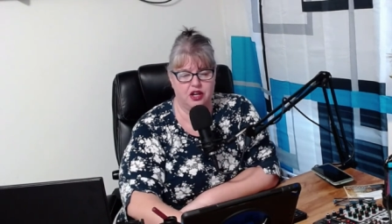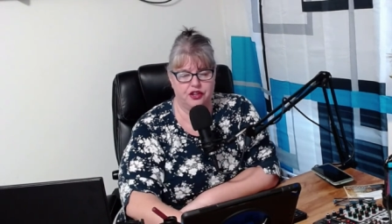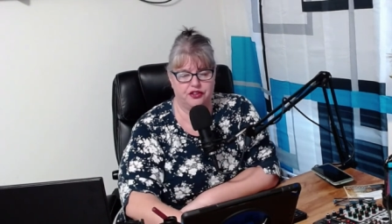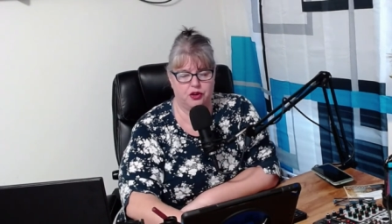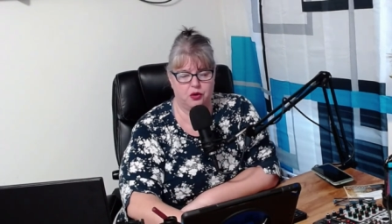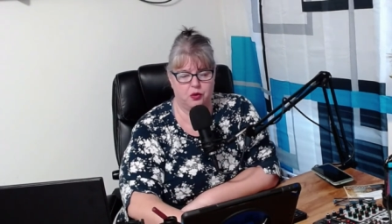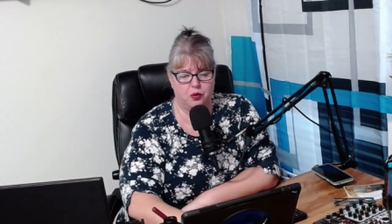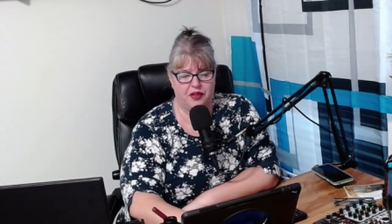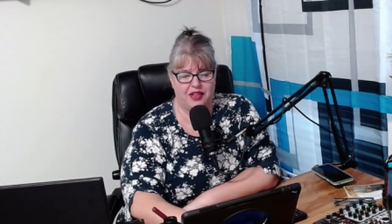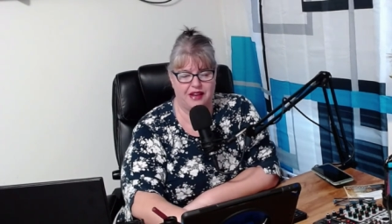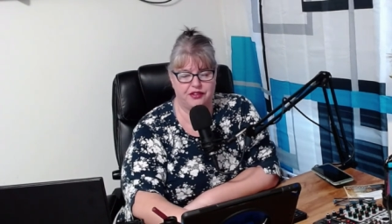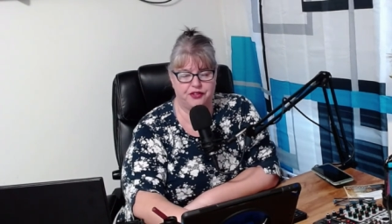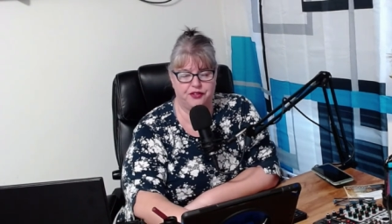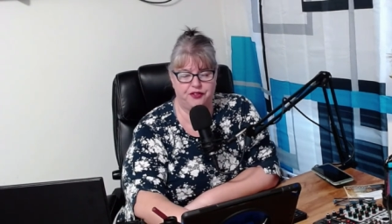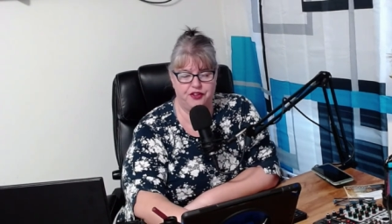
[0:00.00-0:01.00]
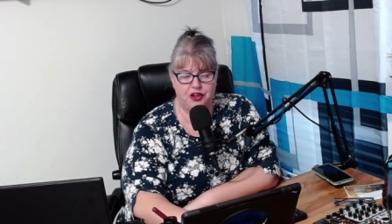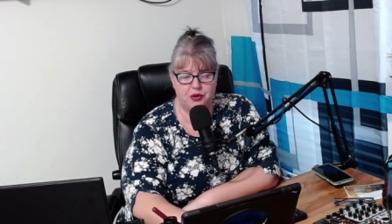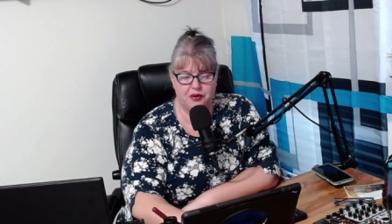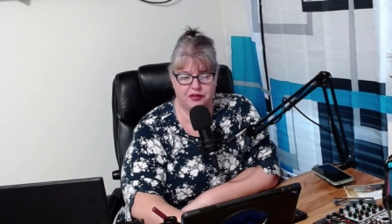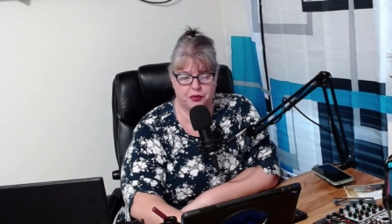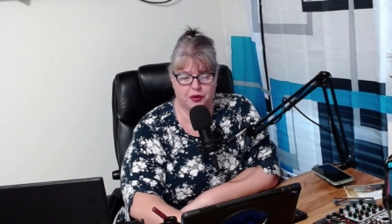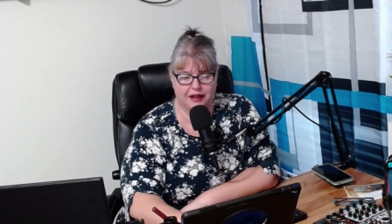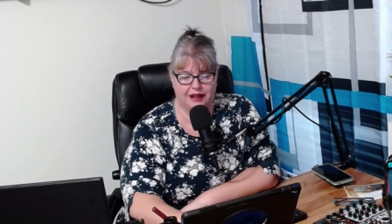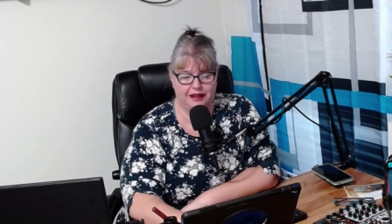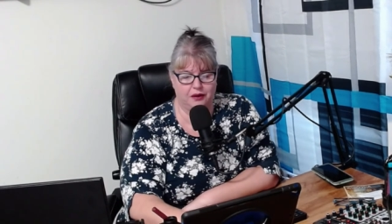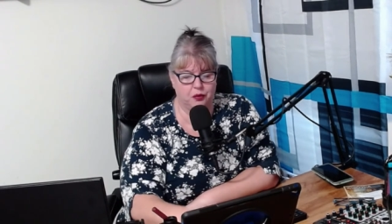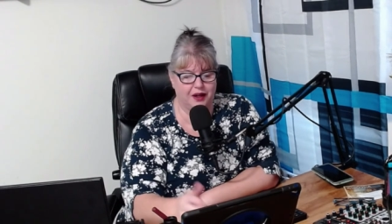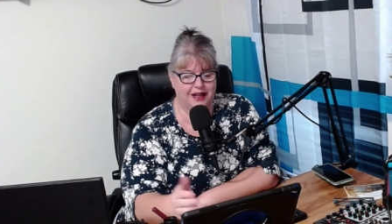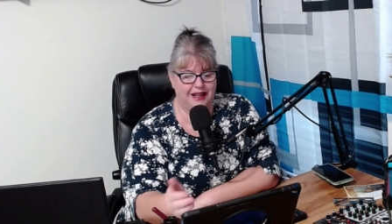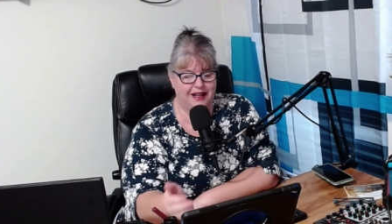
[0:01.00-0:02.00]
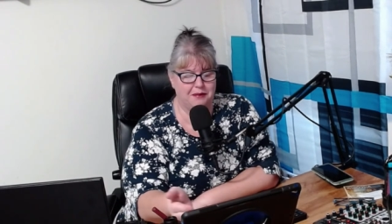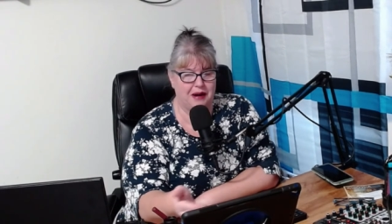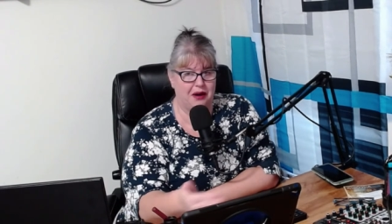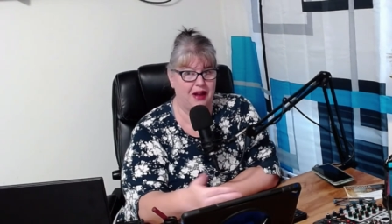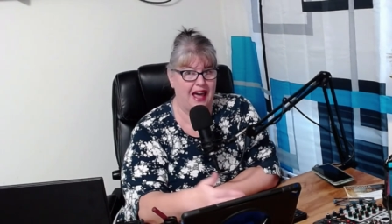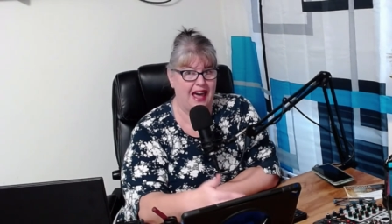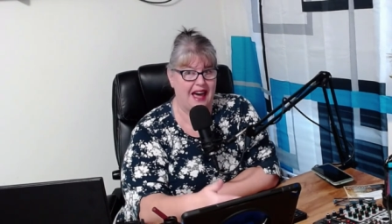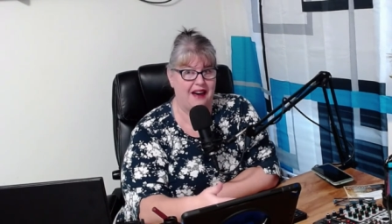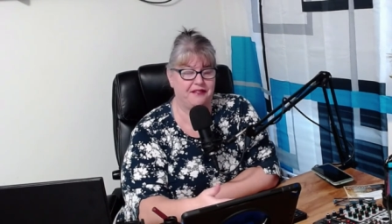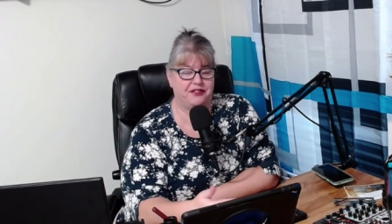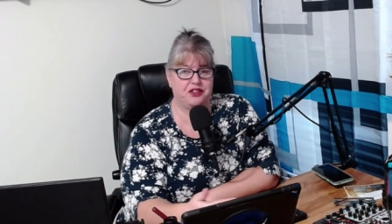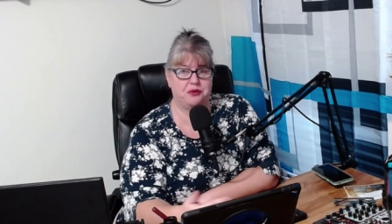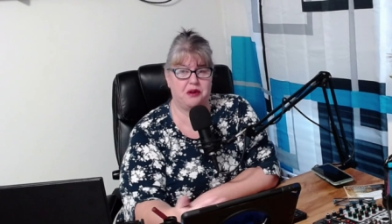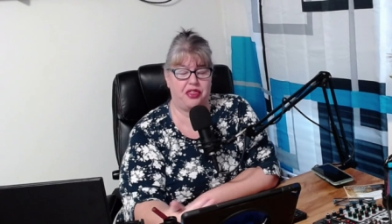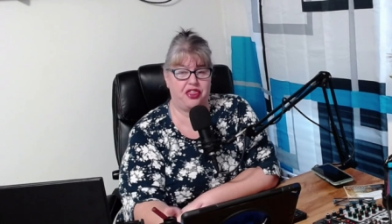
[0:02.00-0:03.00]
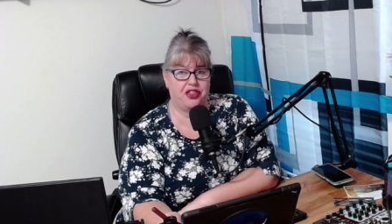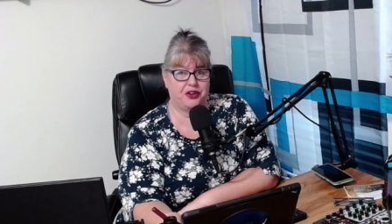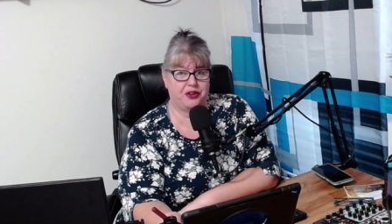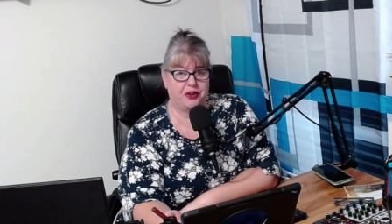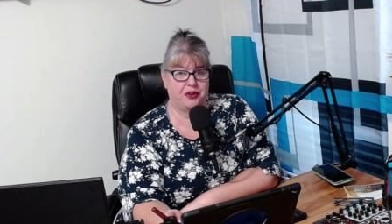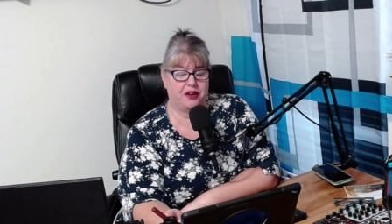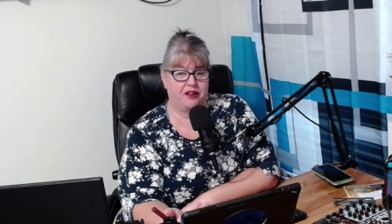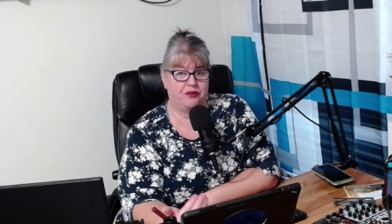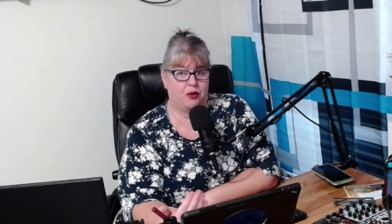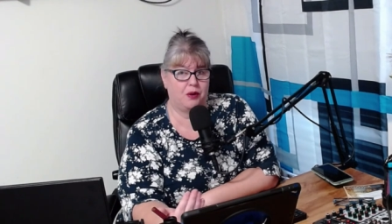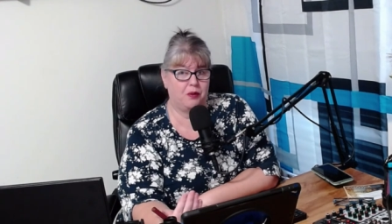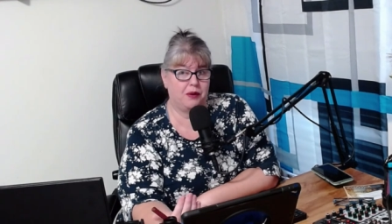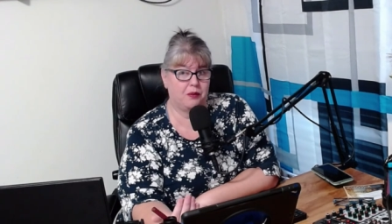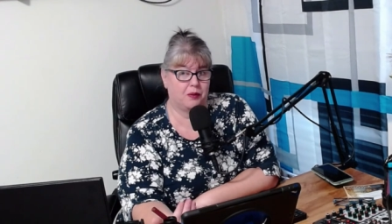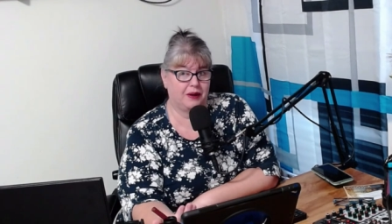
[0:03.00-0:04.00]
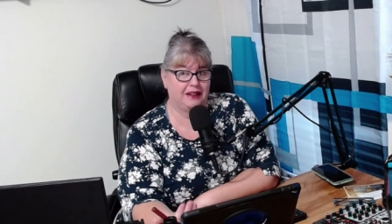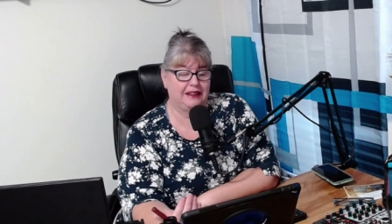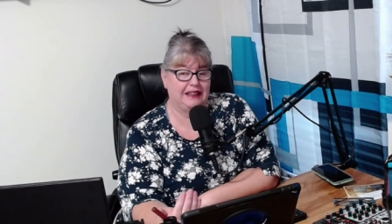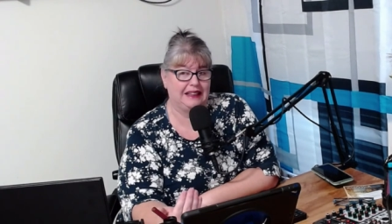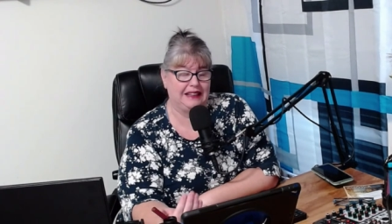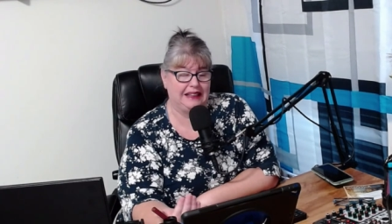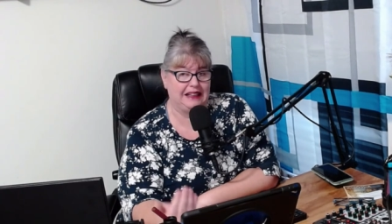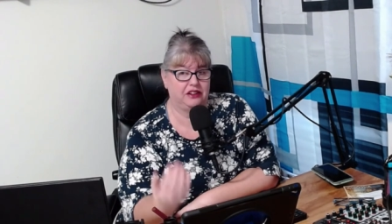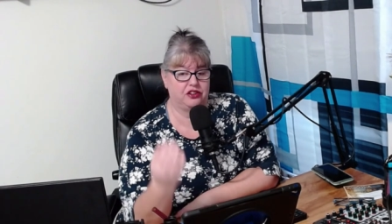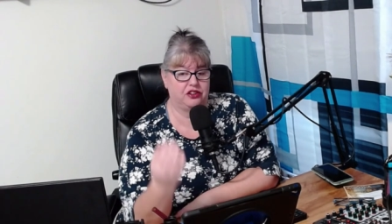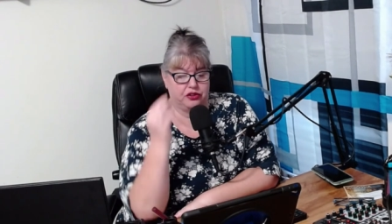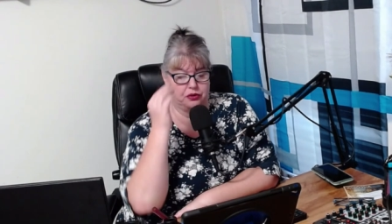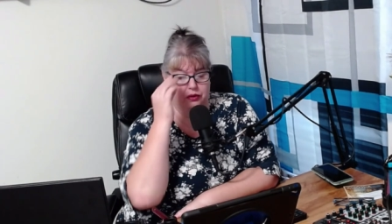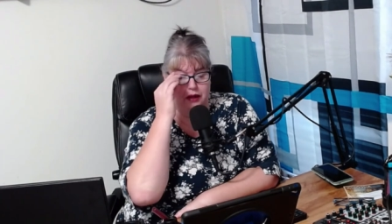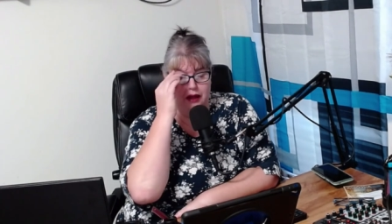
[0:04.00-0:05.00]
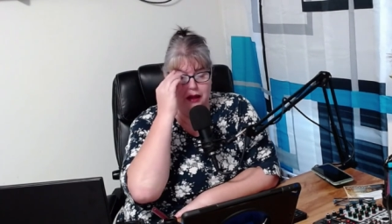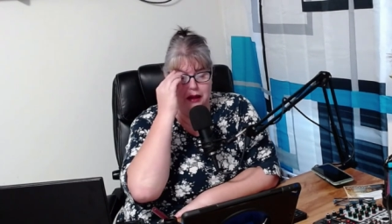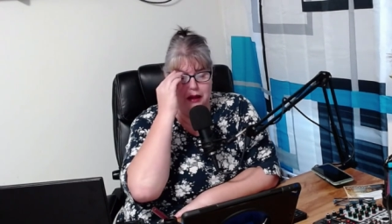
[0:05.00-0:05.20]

So, with as few as we're getting, we're getting about half to a third of what we really need to.